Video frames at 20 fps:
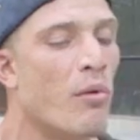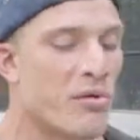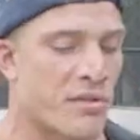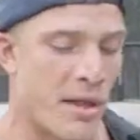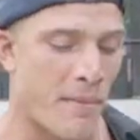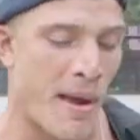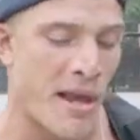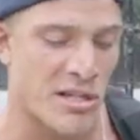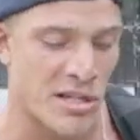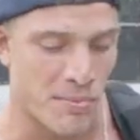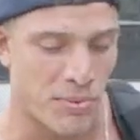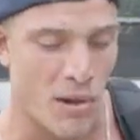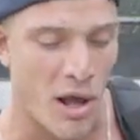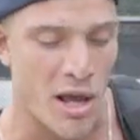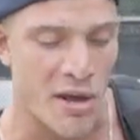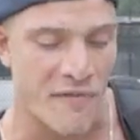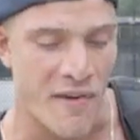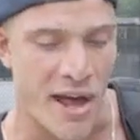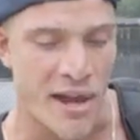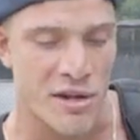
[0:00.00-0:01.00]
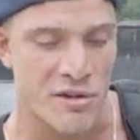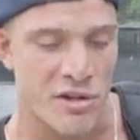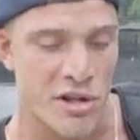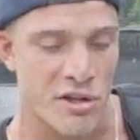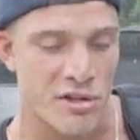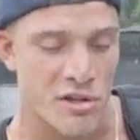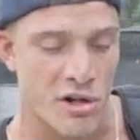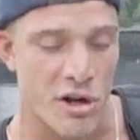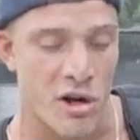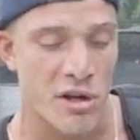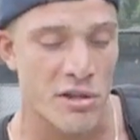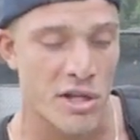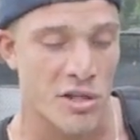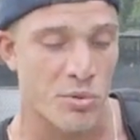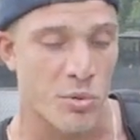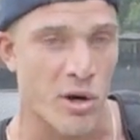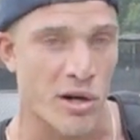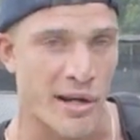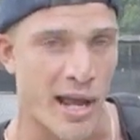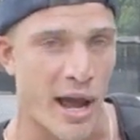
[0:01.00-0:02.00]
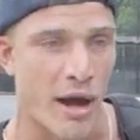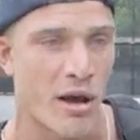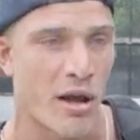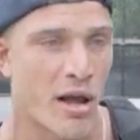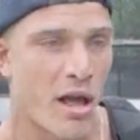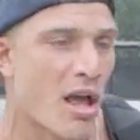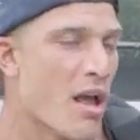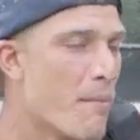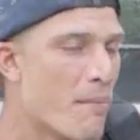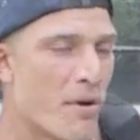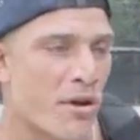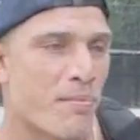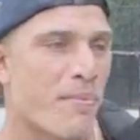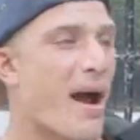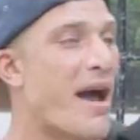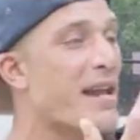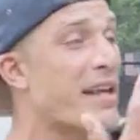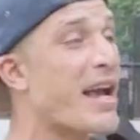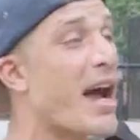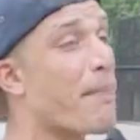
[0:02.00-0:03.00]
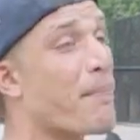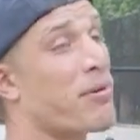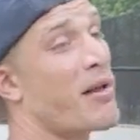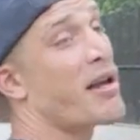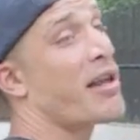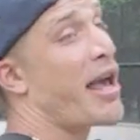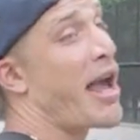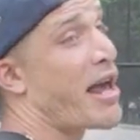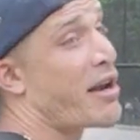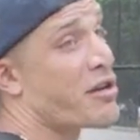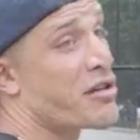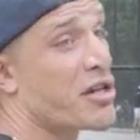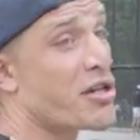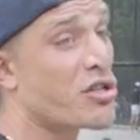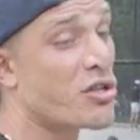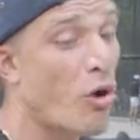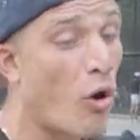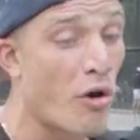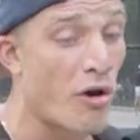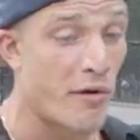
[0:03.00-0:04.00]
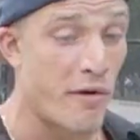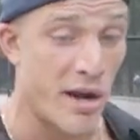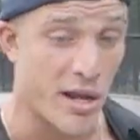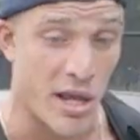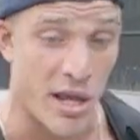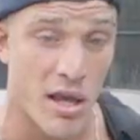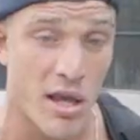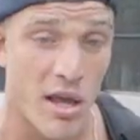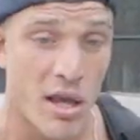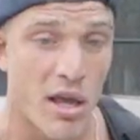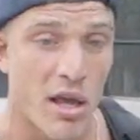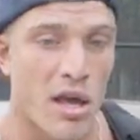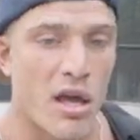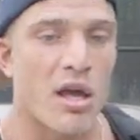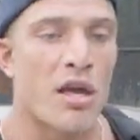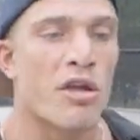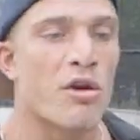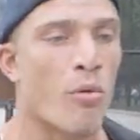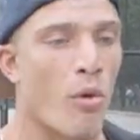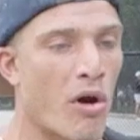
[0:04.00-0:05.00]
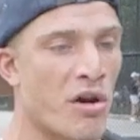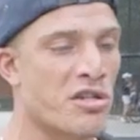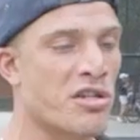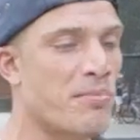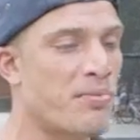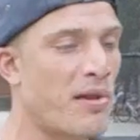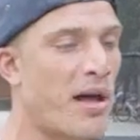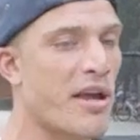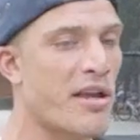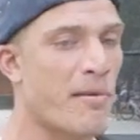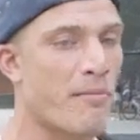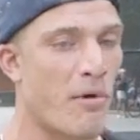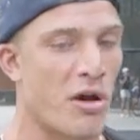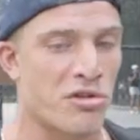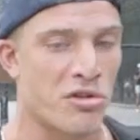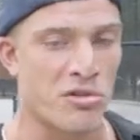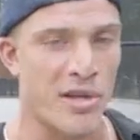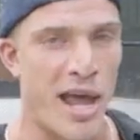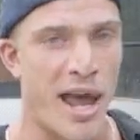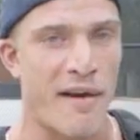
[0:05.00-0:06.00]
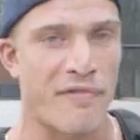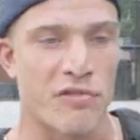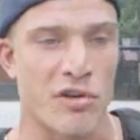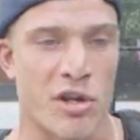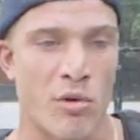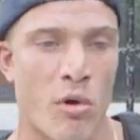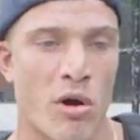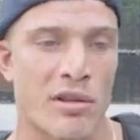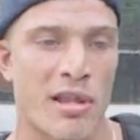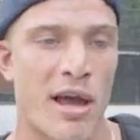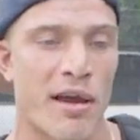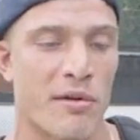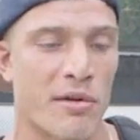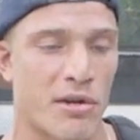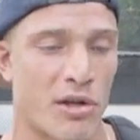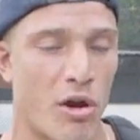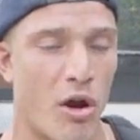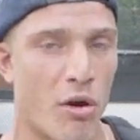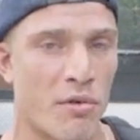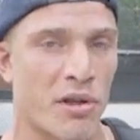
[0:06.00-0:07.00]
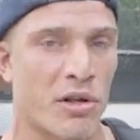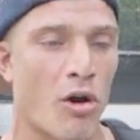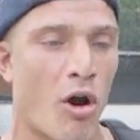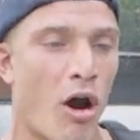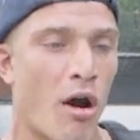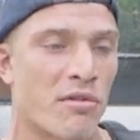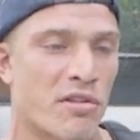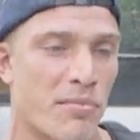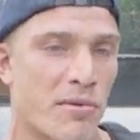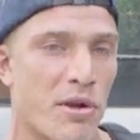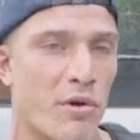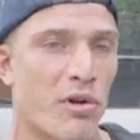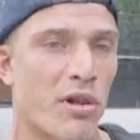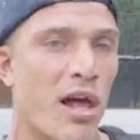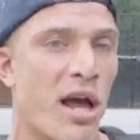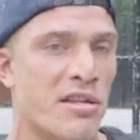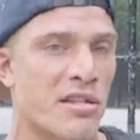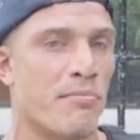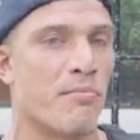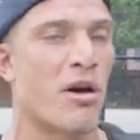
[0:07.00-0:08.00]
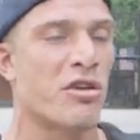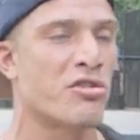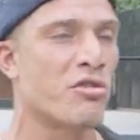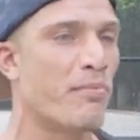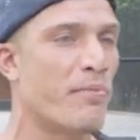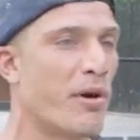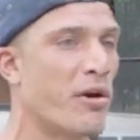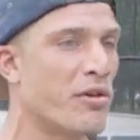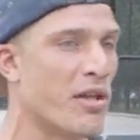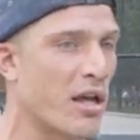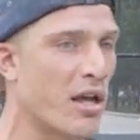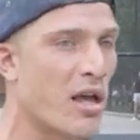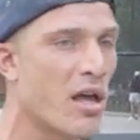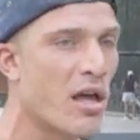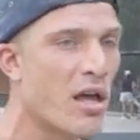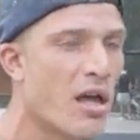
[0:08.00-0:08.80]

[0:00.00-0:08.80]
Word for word: they may supply you for energy during this workout, but your body got plenty of energy stored already. You want to supply your muscles after. You want that, the carbs to be utilized in muscle building.